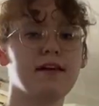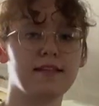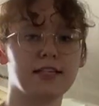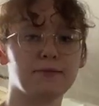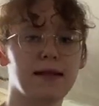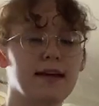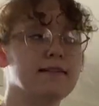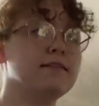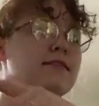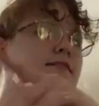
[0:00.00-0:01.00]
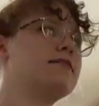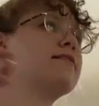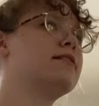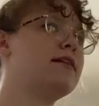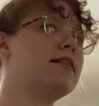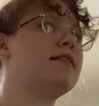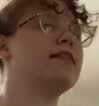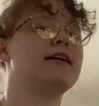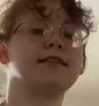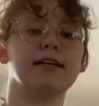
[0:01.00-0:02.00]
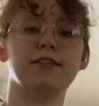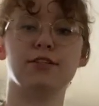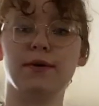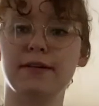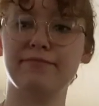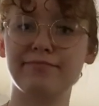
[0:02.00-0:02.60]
That's the plan. Let's get to it.